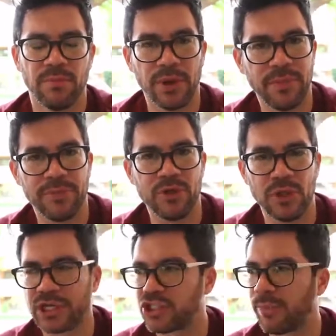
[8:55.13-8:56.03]
But maybe
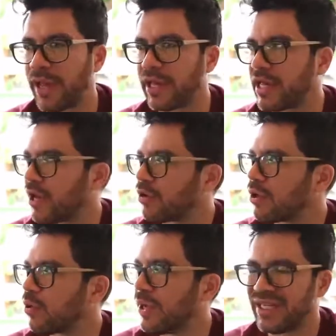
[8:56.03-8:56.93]
you look at your bank account
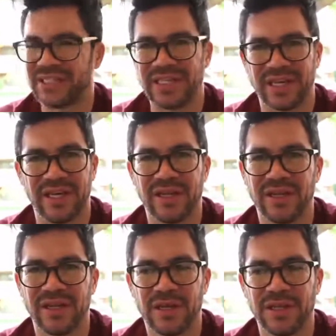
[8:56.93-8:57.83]
and go, wait a second,
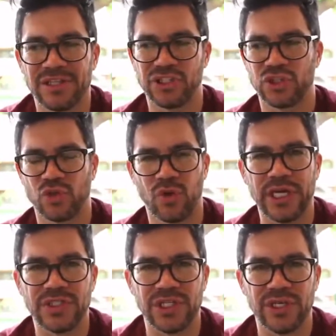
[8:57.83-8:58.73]
this is
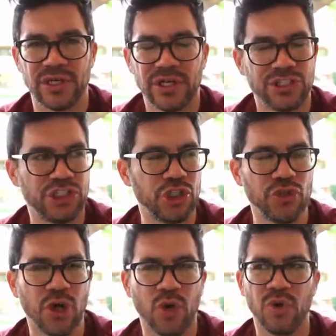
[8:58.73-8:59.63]
crazy. Did
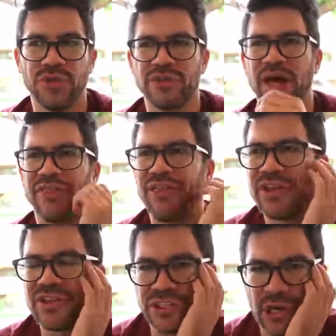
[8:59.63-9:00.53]
you know that I
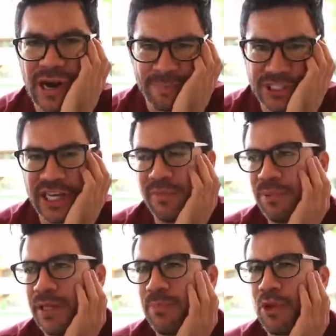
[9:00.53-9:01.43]
think the top
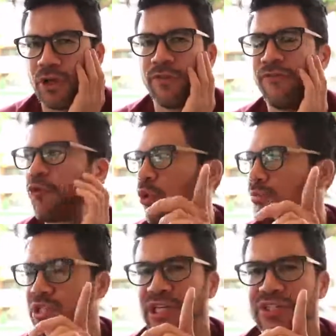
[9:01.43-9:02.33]
10 people on the
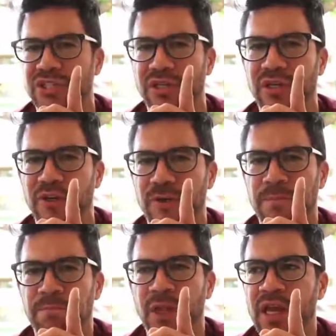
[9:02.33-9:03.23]
Forbes list
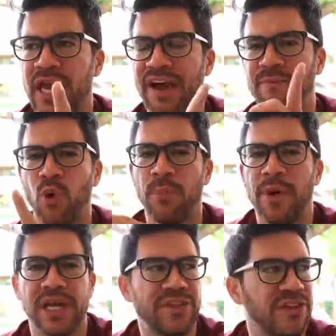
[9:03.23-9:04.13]
have more
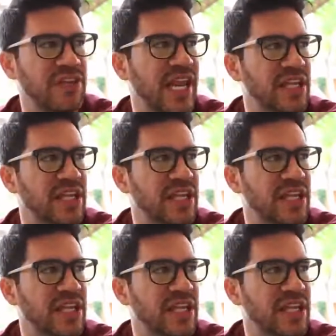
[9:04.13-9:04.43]
money than the